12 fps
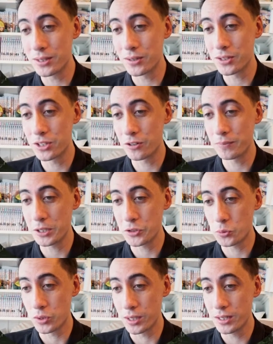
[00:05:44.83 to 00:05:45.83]
So the center of the
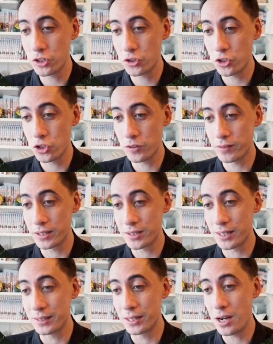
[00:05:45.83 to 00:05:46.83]
pelvis was initially shifting
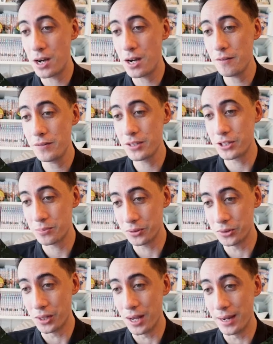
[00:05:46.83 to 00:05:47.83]
slightly off of this
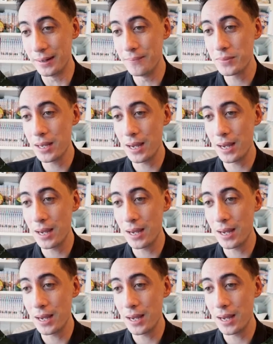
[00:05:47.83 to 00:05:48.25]
blue line,